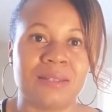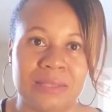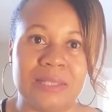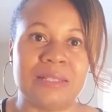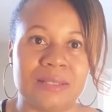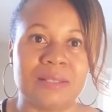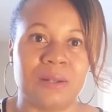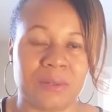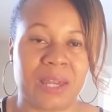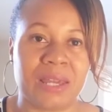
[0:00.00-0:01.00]
lead,
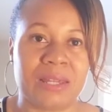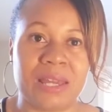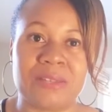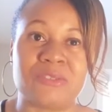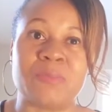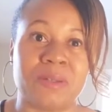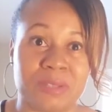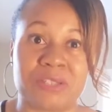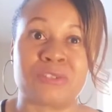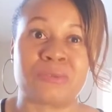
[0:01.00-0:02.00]
okay, and be
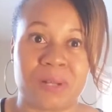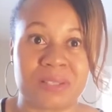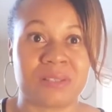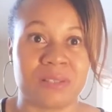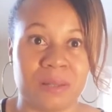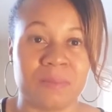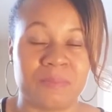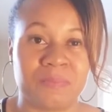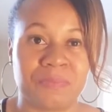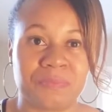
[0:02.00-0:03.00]
able to trust
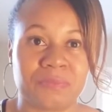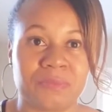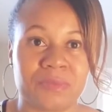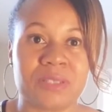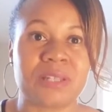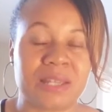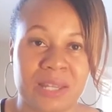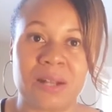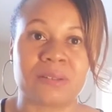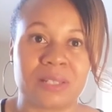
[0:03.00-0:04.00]
them to take
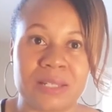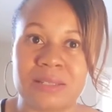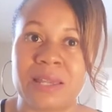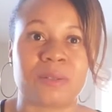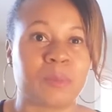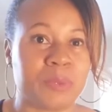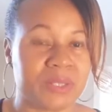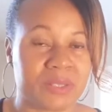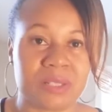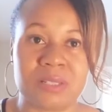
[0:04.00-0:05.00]
care of things, handle
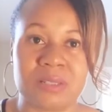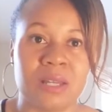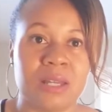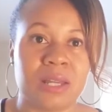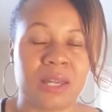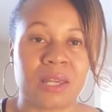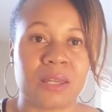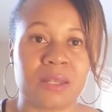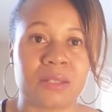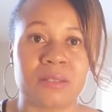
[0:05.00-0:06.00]
business,
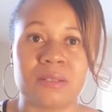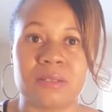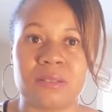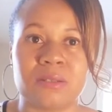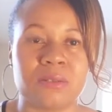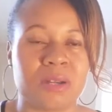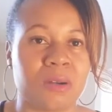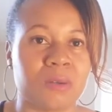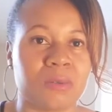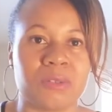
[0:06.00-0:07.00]
and you
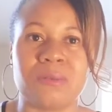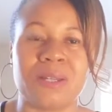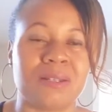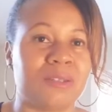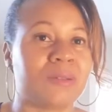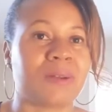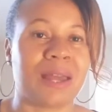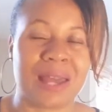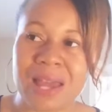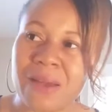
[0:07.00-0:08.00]
know, you ain't you don't
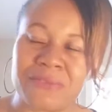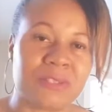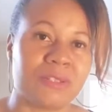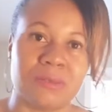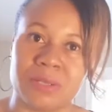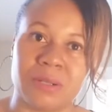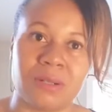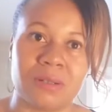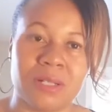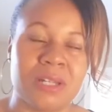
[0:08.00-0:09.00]
have to do it
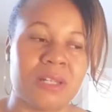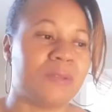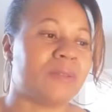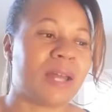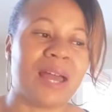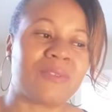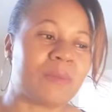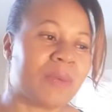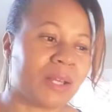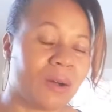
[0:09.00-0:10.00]
all. You don't have
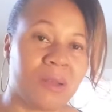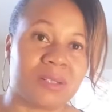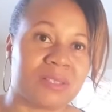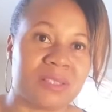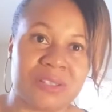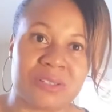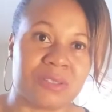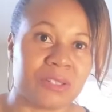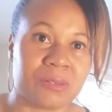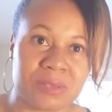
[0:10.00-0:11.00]
to make all the
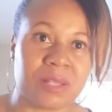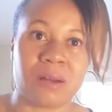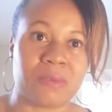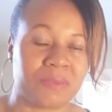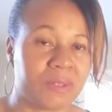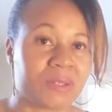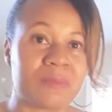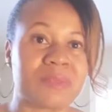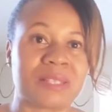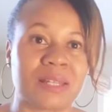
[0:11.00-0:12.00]
decisions yourself. You know what
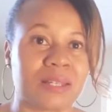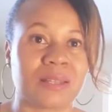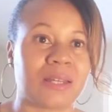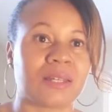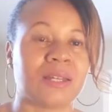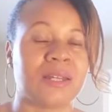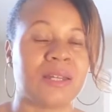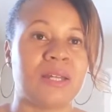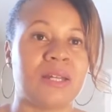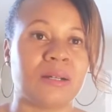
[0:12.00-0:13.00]
I'm saying? Like
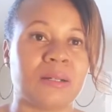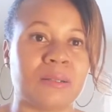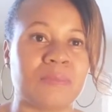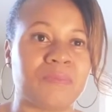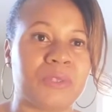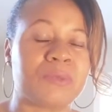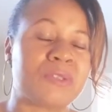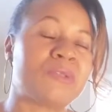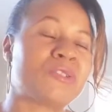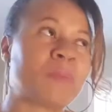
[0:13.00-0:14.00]
um, you
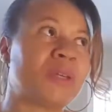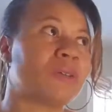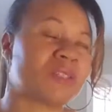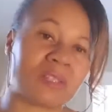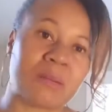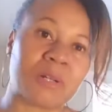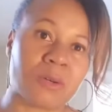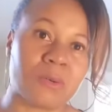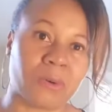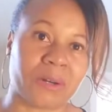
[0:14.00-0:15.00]
you should be on the same
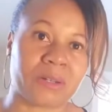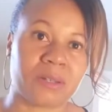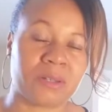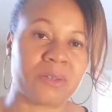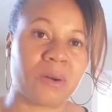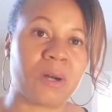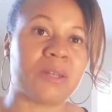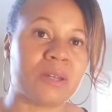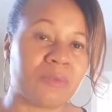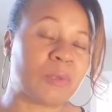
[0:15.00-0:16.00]
accord, you know,
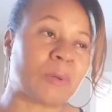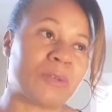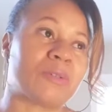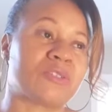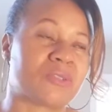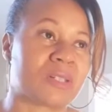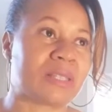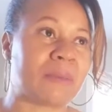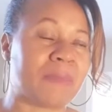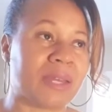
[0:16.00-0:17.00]
enough to where you can
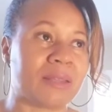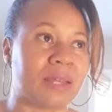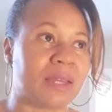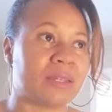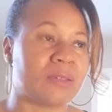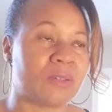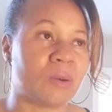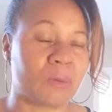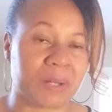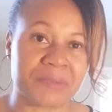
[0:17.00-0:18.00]
trust that man that you
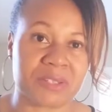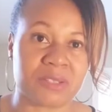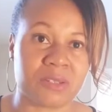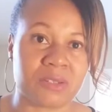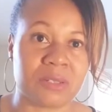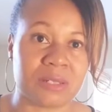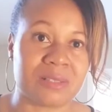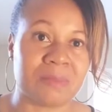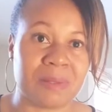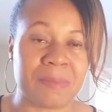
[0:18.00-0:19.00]
know whatever decision needs
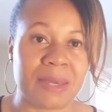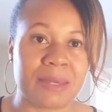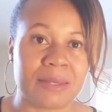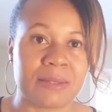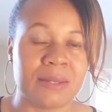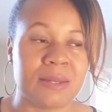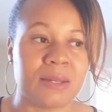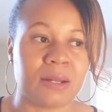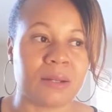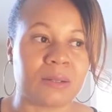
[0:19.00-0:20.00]
to be made,
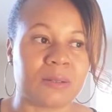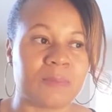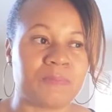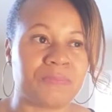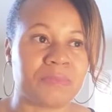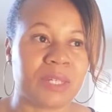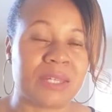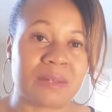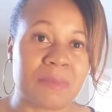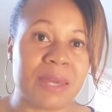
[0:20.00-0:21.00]
um,
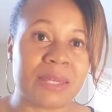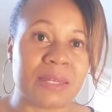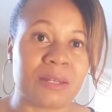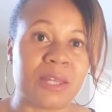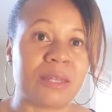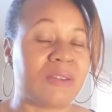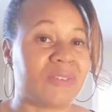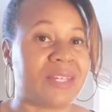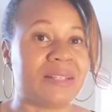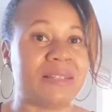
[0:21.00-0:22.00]
he can make it. And if
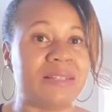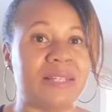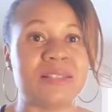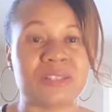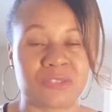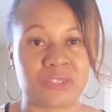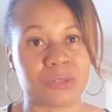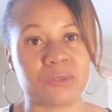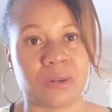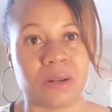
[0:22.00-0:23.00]
he isn't
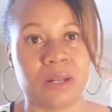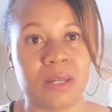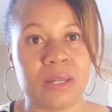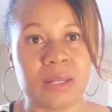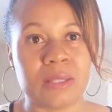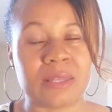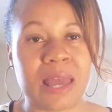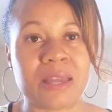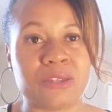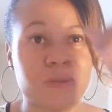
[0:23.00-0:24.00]
sure,
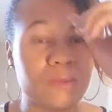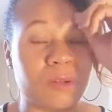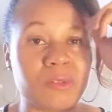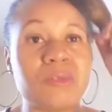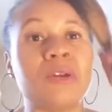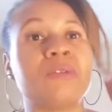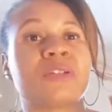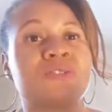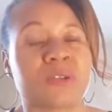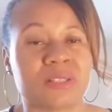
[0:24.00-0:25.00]
that you know you know you
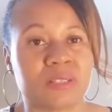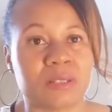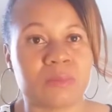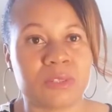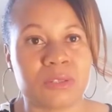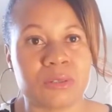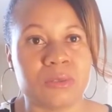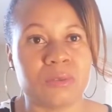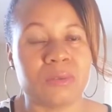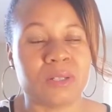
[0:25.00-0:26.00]
can trust him
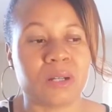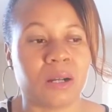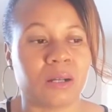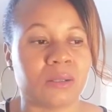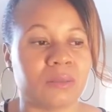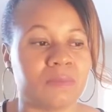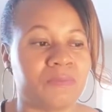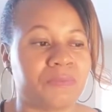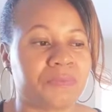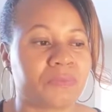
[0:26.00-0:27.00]
to,
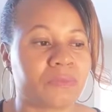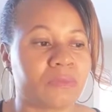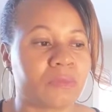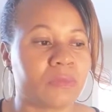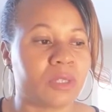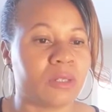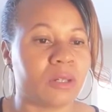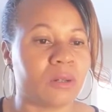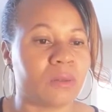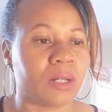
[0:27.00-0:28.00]
um, you
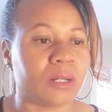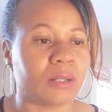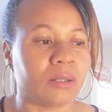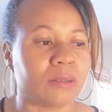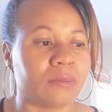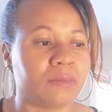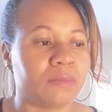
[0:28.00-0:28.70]
know, uh,